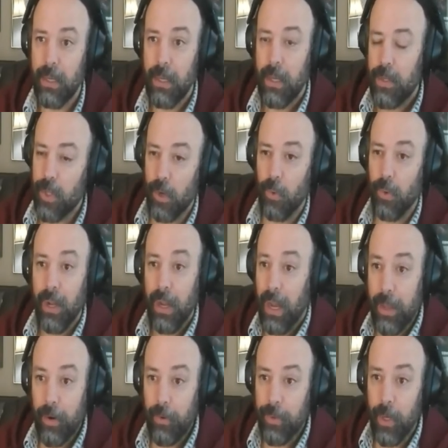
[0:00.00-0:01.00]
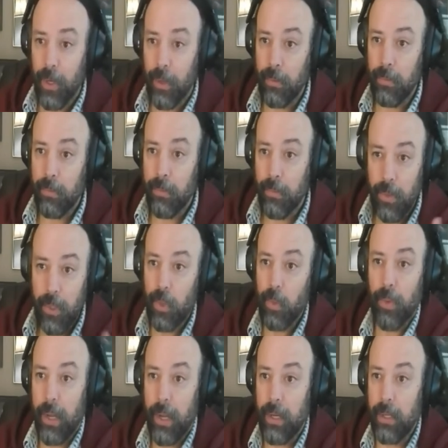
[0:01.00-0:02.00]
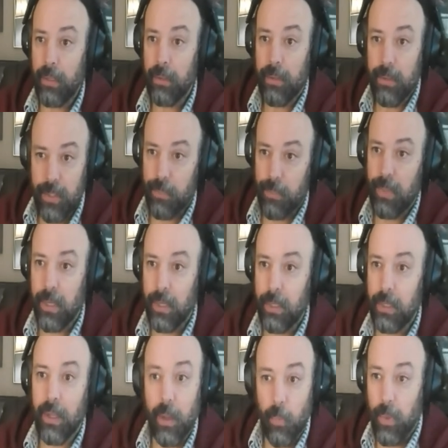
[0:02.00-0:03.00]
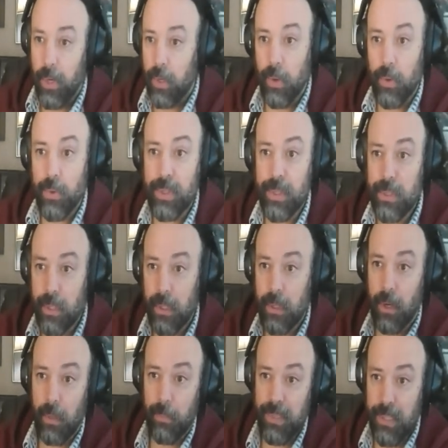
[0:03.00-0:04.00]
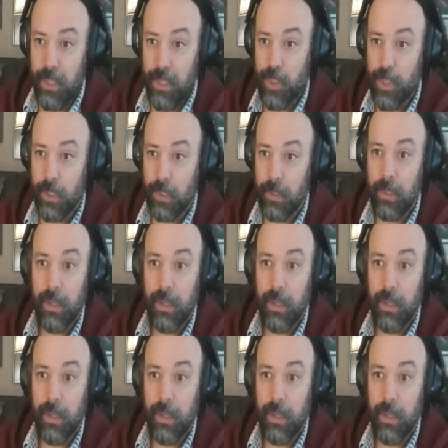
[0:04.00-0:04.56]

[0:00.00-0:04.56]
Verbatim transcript: So I don't know. You write it, submit it. And when it goes into competition,